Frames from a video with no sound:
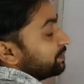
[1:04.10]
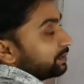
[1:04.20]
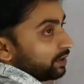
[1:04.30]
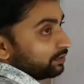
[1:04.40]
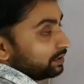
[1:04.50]

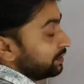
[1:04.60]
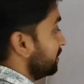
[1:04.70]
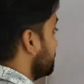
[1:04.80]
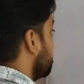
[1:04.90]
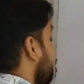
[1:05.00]
about the
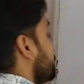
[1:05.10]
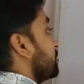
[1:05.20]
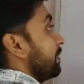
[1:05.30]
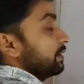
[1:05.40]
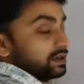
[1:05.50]
tense? So
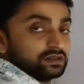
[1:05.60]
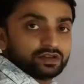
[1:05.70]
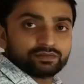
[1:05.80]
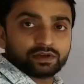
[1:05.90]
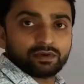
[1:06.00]
our
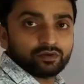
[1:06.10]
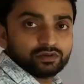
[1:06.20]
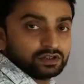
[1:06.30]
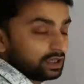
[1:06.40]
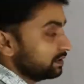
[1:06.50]
concept about
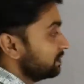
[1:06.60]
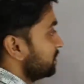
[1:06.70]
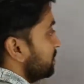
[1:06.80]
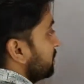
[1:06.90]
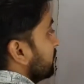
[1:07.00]
the
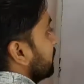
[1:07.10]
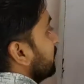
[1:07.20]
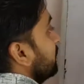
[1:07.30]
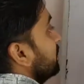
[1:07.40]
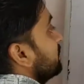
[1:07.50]
tense
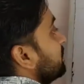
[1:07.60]
is